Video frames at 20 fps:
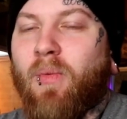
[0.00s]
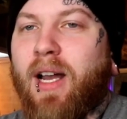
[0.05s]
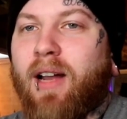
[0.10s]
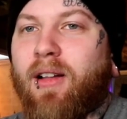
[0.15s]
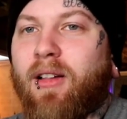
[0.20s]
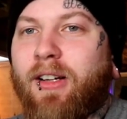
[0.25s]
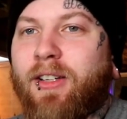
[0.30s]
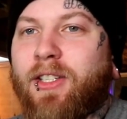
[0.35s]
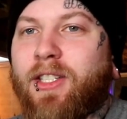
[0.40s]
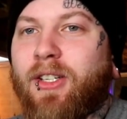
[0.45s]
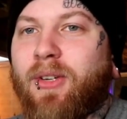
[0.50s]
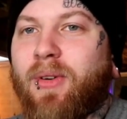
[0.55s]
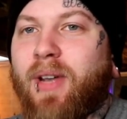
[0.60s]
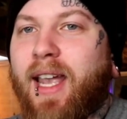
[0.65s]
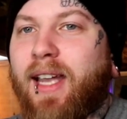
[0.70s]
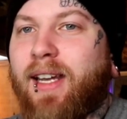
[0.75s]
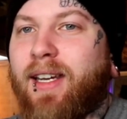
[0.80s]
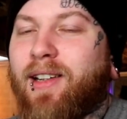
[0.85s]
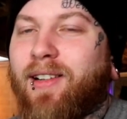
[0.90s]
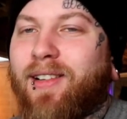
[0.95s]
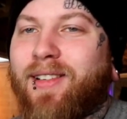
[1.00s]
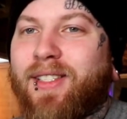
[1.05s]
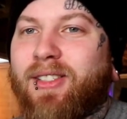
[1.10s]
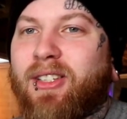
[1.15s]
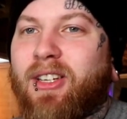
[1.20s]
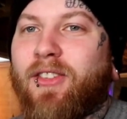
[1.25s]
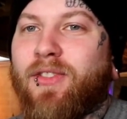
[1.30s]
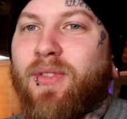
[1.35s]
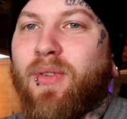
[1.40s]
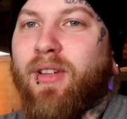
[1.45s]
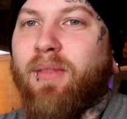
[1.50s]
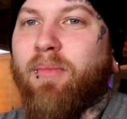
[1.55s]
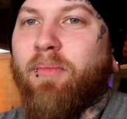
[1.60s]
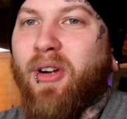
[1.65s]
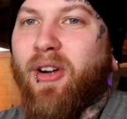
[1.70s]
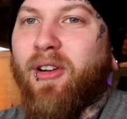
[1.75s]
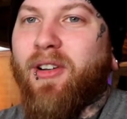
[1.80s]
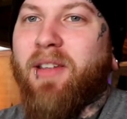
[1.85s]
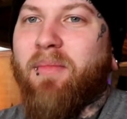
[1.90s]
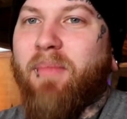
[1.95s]
while also hating ourselves with a
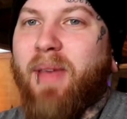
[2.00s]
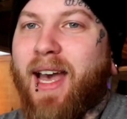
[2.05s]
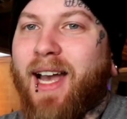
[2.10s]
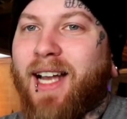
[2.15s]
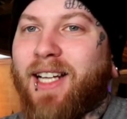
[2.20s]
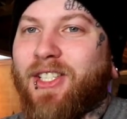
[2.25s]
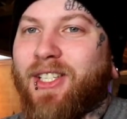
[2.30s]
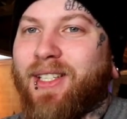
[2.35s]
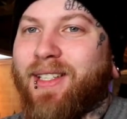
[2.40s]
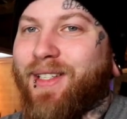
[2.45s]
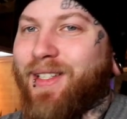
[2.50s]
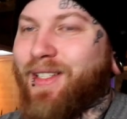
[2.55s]
burning passion.